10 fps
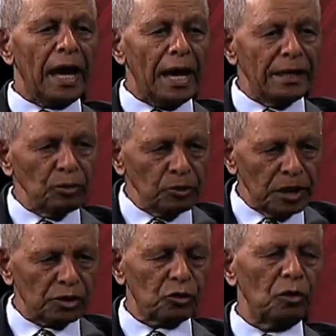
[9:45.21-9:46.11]
And
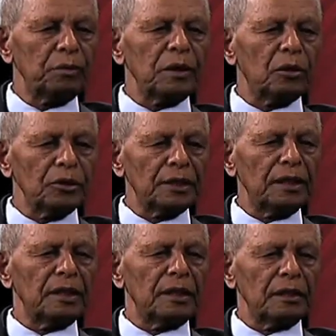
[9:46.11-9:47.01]
UNESCO, because
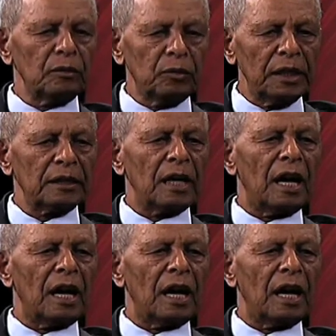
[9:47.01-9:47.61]
they were